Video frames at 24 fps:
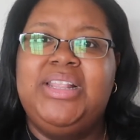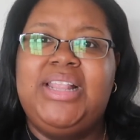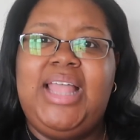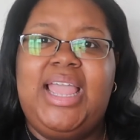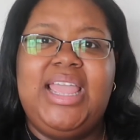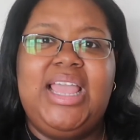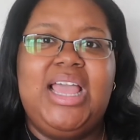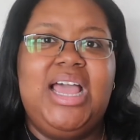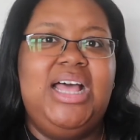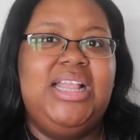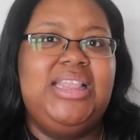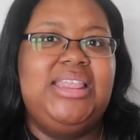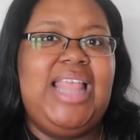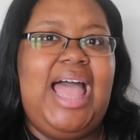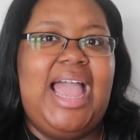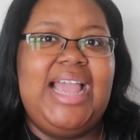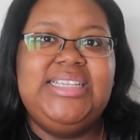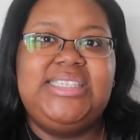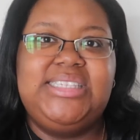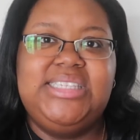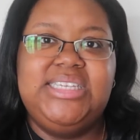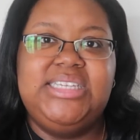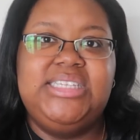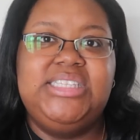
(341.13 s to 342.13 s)
like a
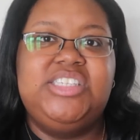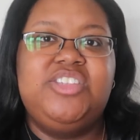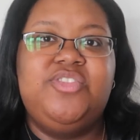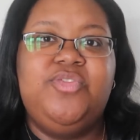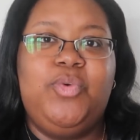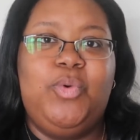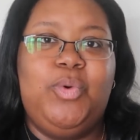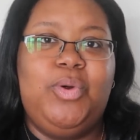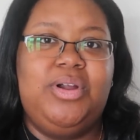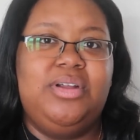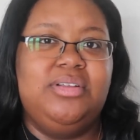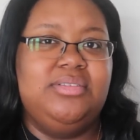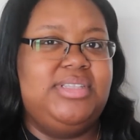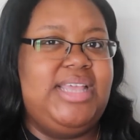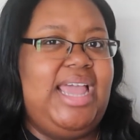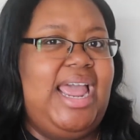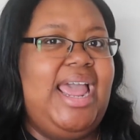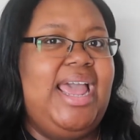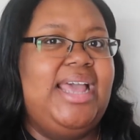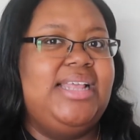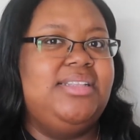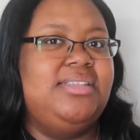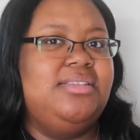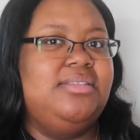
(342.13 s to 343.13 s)
license for
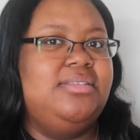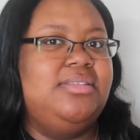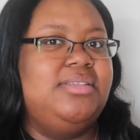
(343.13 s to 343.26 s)
that